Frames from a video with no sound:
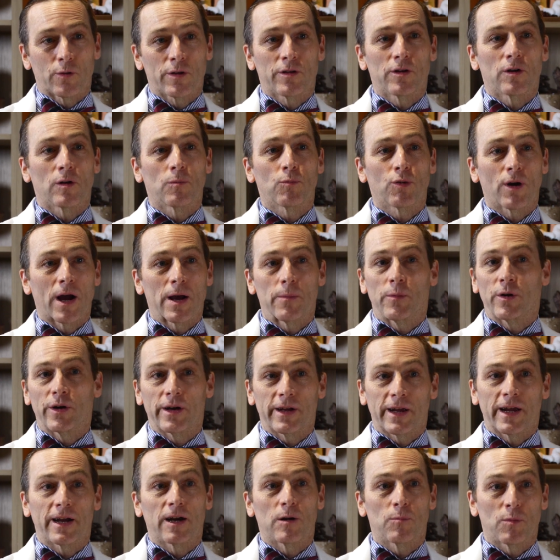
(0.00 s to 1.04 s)
with your primary
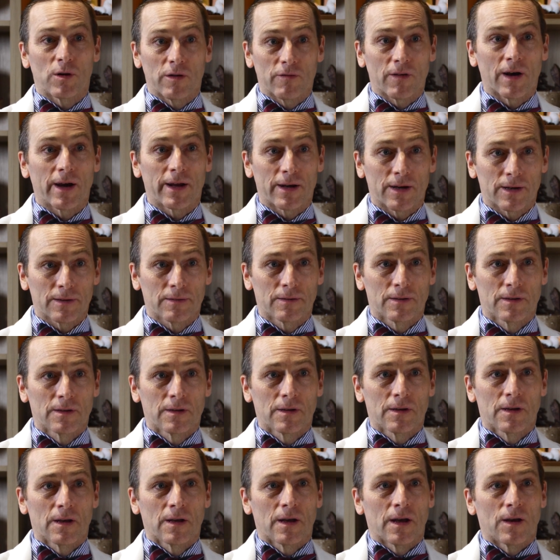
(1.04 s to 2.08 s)
care provider.
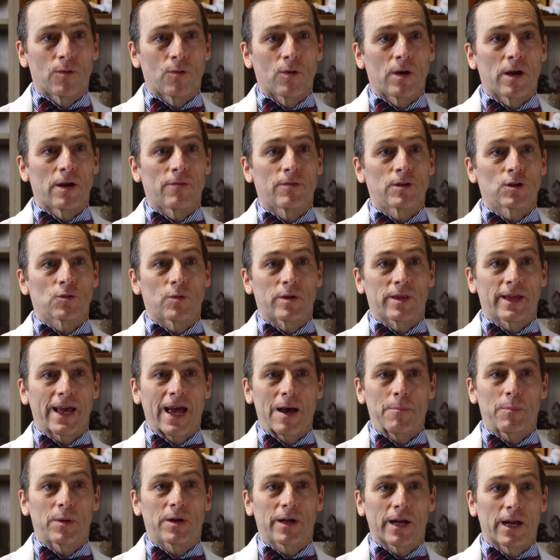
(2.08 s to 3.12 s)
If it's with
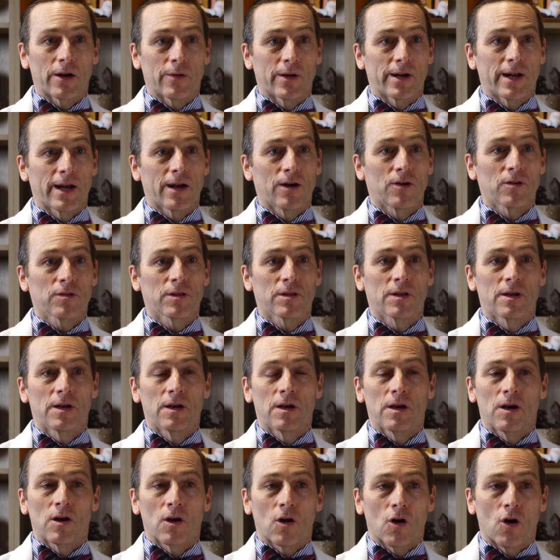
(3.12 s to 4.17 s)
Capital Caring Health,
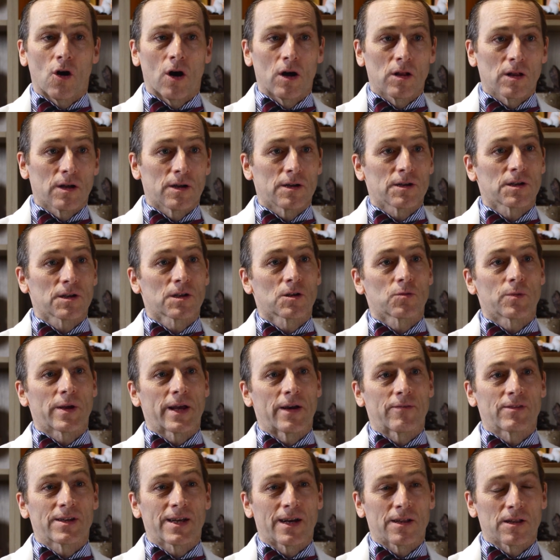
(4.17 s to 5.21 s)
call us. We
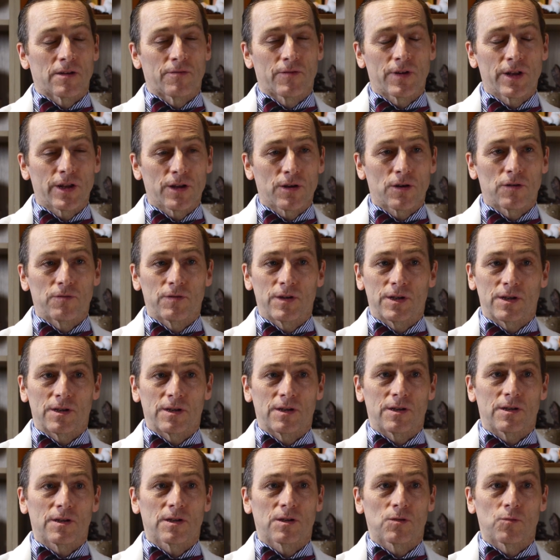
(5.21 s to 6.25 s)
have televideo
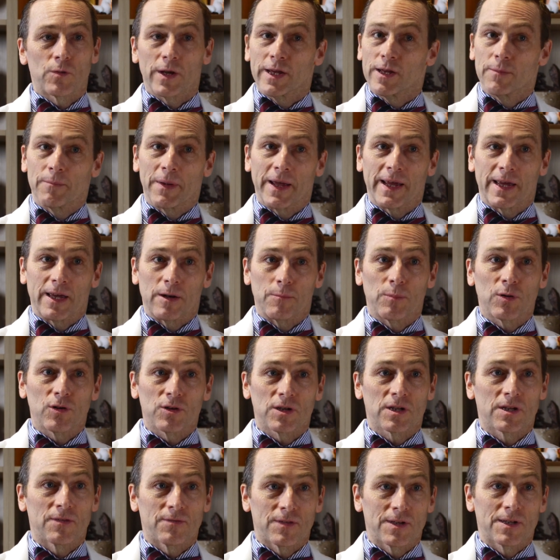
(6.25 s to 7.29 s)
visits. We can make
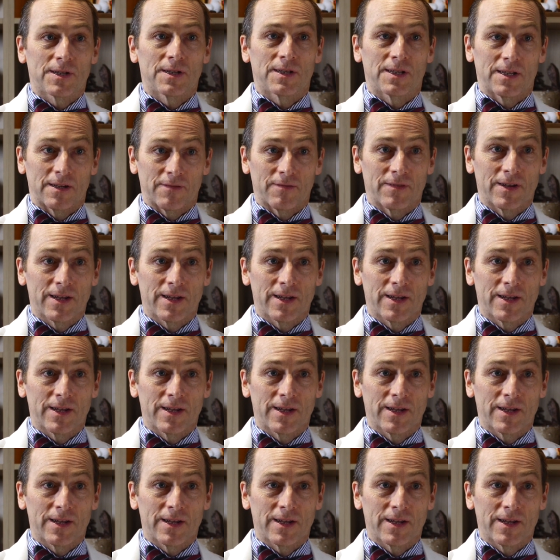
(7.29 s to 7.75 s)
in-person visits if